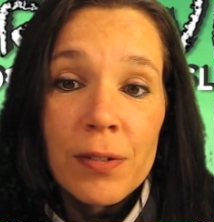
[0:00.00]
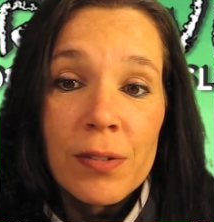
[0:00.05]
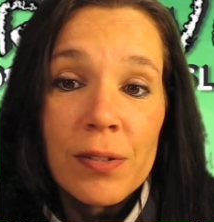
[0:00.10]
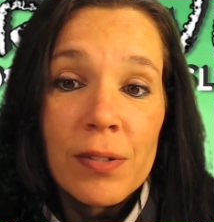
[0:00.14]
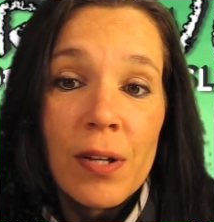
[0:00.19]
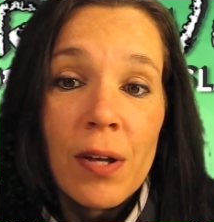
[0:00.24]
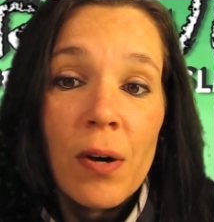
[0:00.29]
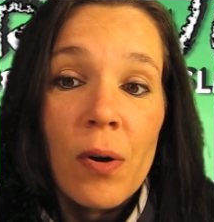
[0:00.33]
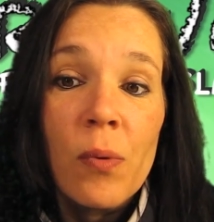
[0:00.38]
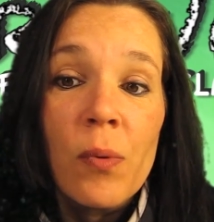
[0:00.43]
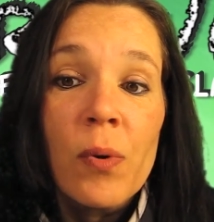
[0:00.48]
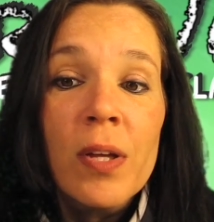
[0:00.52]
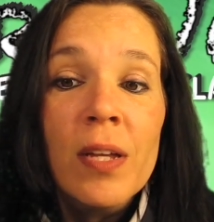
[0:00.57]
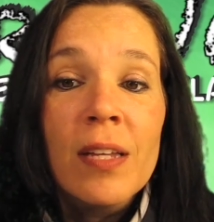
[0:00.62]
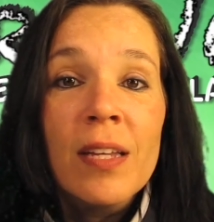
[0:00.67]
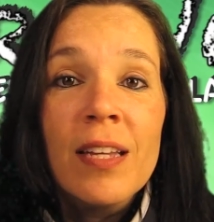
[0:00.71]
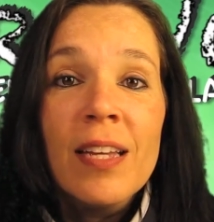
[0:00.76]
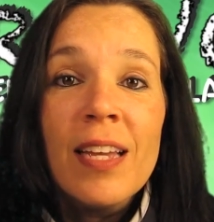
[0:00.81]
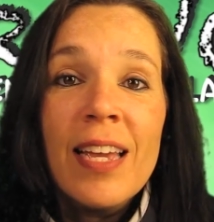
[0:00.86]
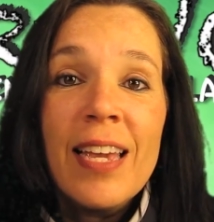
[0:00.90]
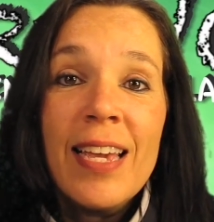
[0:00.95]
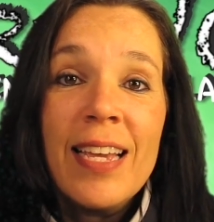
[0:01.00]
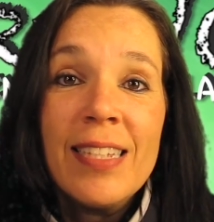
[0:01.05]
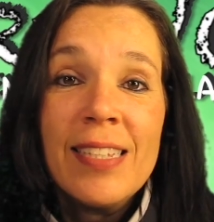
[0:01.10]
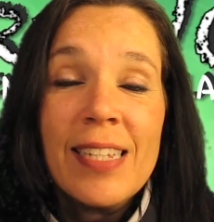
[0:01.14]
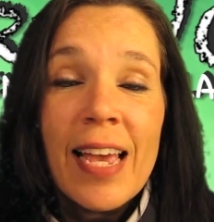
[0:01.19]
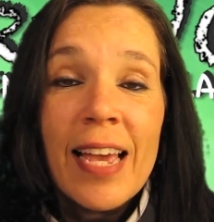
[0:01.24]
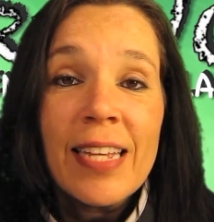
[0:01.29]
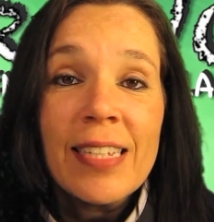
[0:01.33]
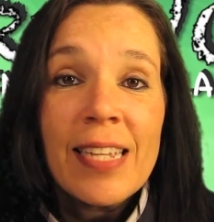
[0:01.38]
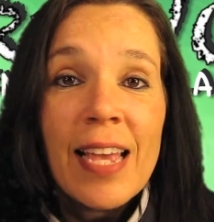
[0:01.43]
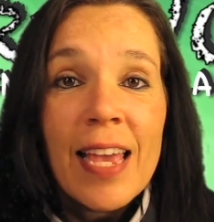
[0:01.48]
So he
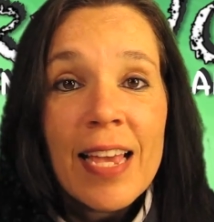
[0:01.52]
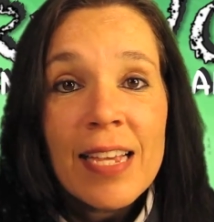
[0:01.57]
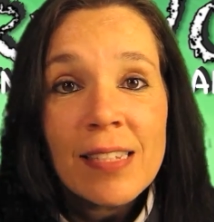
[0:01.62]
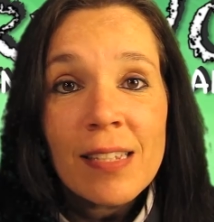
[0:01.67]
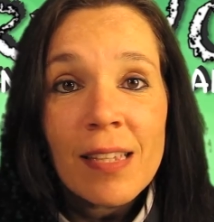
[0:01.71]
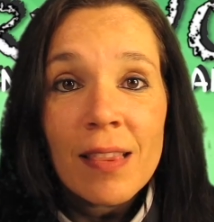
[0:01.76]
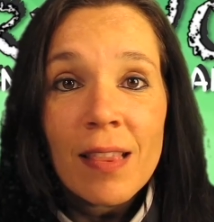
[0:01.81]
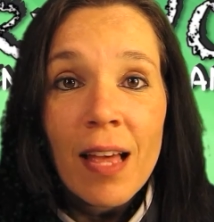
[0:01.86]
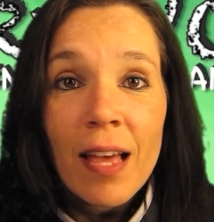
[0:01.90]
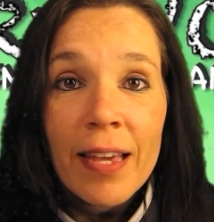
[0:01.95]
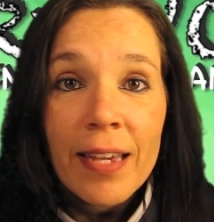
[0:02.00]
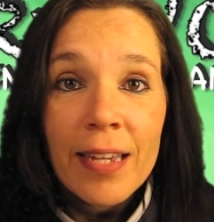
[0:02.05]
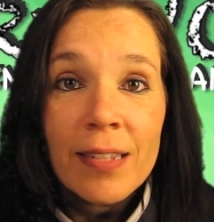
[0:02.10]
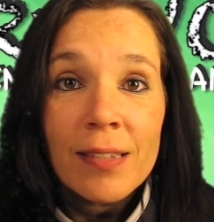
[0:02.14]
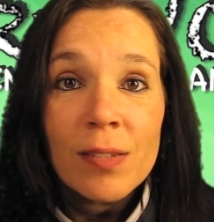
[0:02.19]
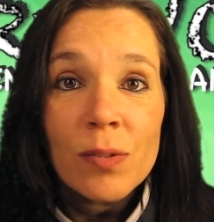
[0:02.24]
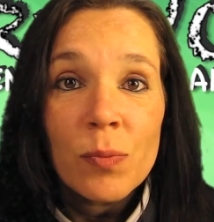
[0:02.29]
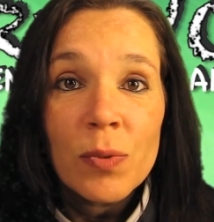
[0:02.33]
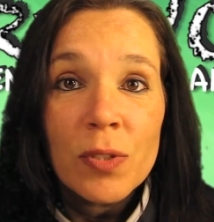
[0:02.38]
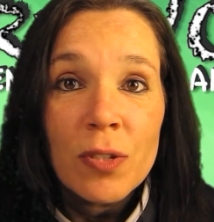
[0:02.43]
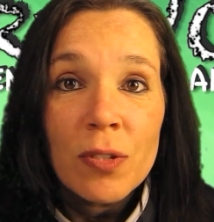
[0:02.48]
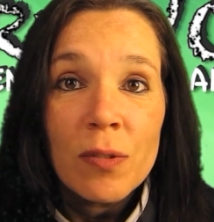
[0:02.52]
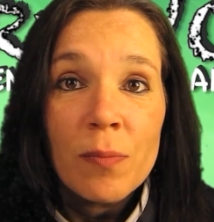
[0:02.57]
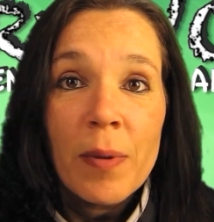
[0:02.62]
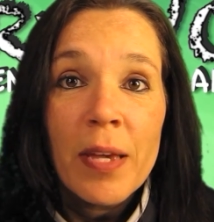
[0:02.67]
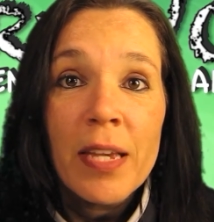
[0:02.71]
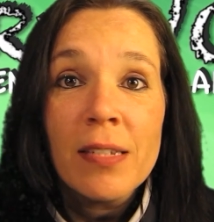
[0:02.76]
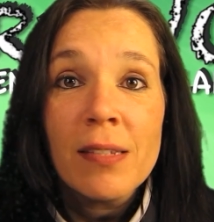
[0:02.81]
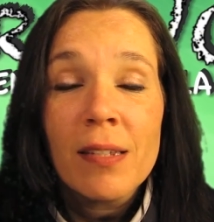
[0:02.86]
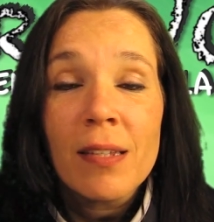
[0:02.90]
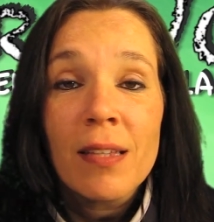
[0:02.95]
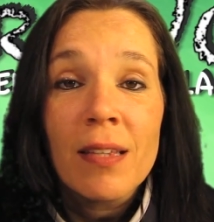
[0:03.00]
takes his alliance, which is
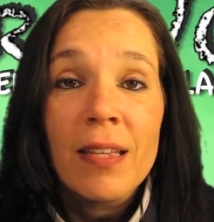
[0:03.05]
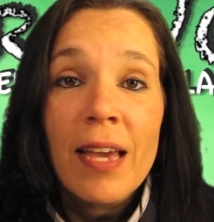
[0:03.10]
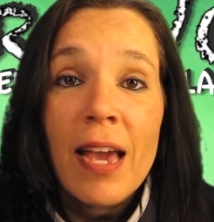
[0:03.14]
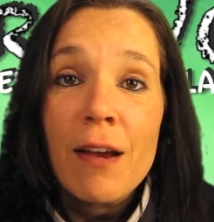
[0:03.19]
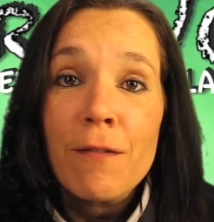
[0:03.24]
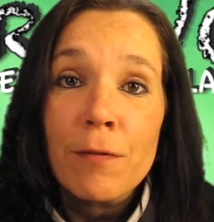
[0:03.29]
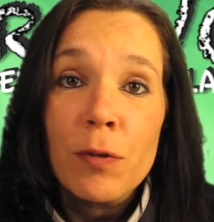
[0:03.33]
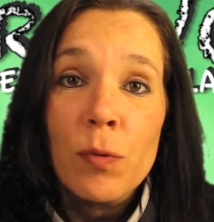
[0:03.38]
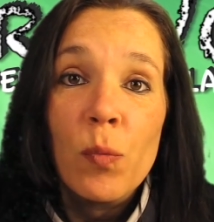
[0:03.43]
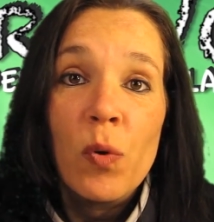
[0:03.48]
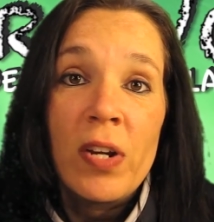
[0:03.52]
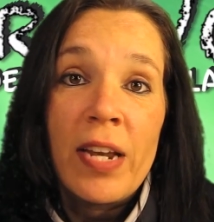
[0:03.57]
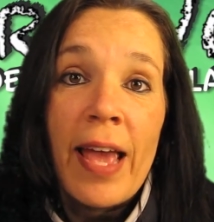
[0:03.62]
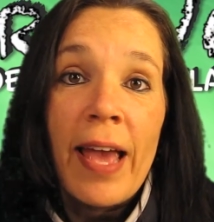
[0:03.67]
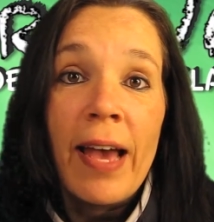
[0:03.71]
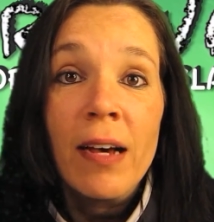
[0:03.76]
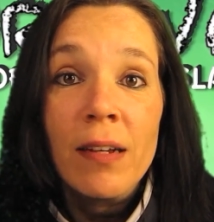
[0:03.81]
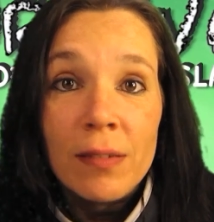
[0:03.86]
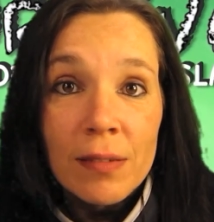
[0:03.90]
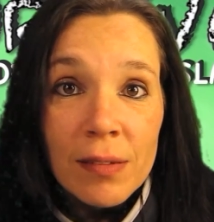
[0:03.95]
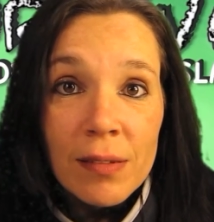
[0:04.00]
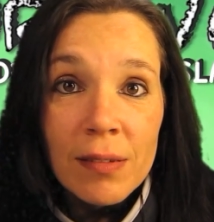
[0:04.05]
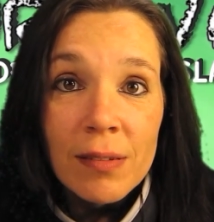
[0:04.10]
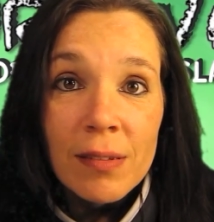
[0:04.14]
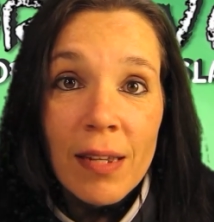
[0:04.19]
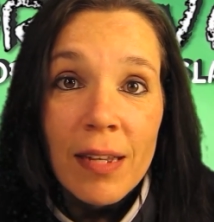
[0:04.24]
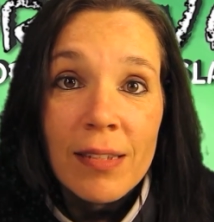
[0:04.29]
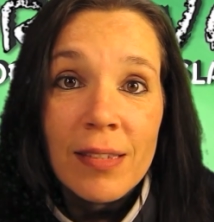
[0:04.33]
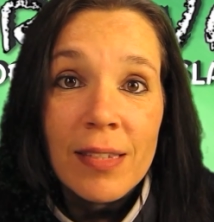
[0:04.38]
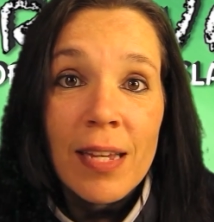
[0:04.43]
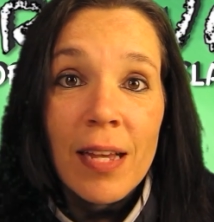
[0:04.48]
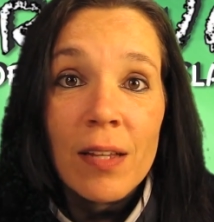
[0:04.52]
basically everyone else,
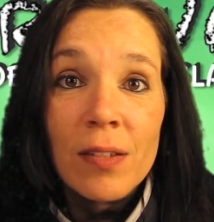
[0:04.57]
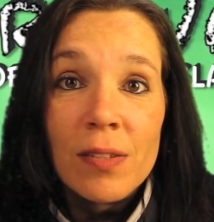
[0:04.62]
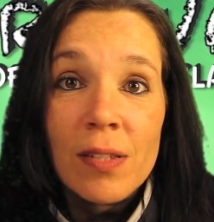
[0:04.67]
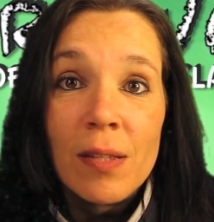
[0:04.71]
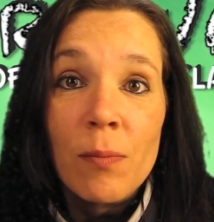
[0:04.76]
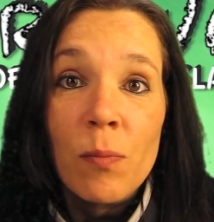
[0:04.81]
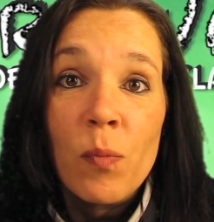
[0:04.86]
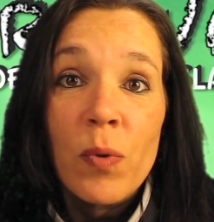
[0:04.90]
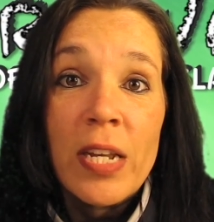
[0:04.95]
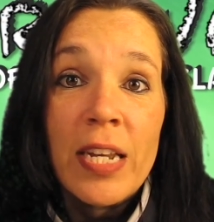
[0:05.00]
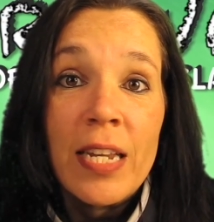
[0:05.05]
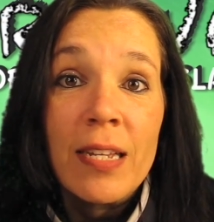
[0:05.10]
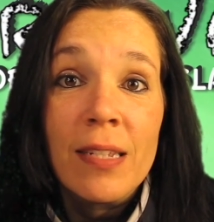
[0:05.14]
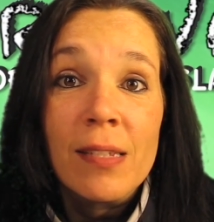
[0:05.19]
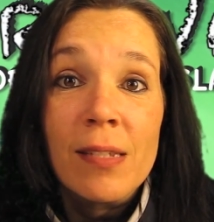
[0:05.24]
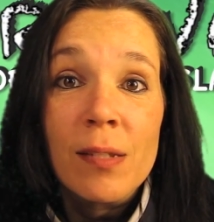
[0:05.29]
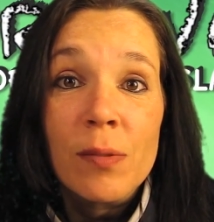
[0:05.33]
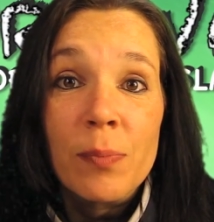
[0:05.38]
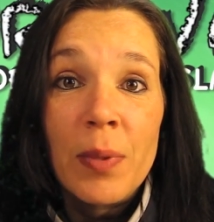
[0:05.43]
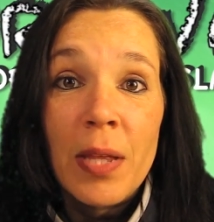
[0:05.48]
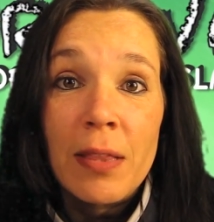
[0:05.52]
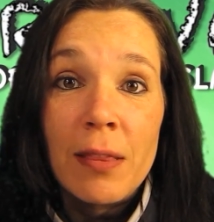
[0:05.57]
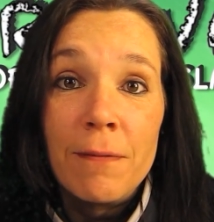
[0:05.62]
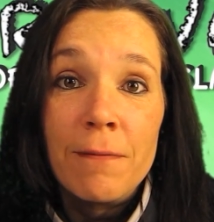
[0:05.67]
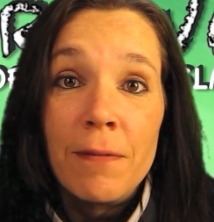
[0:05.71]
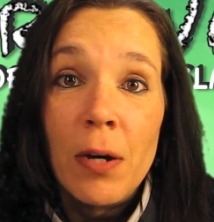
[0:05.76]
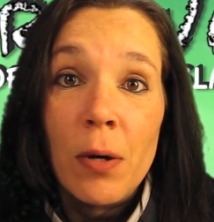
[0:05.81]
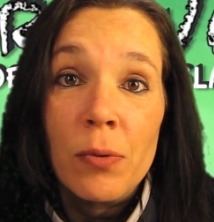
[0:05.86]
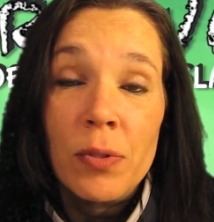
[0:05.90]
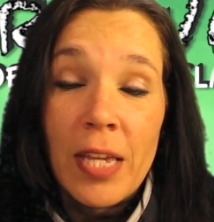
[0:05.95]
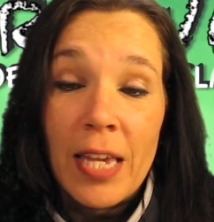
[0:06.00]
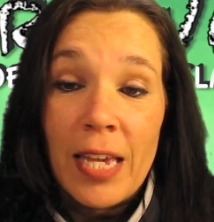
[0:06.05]
and tells them we need to split the
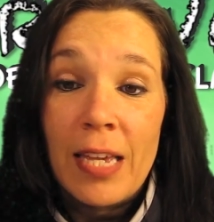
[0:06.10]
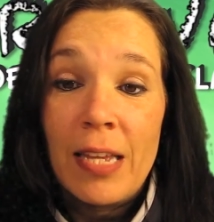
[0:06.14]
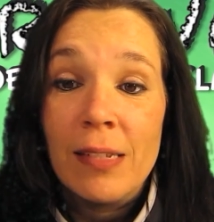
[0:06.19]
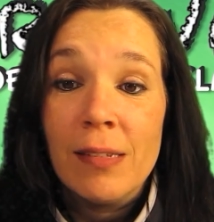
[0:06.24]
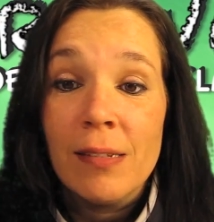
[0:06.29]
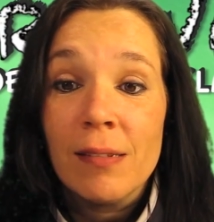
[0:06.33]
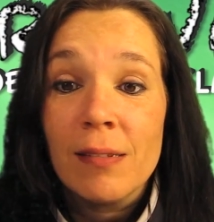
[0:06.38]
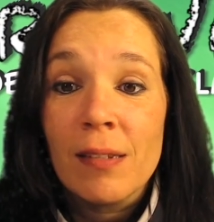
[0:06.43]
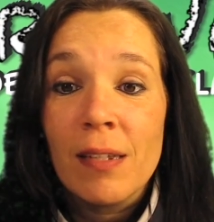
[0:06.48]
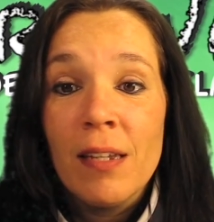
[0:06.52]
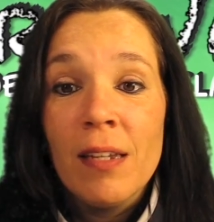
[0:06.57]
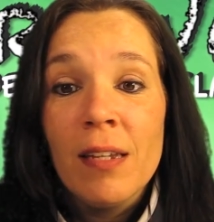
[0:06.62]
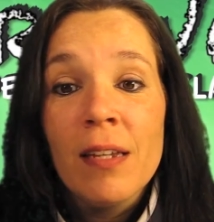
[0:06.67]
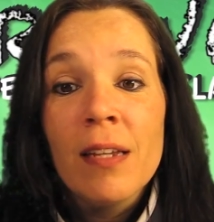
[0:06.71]
vote, kids.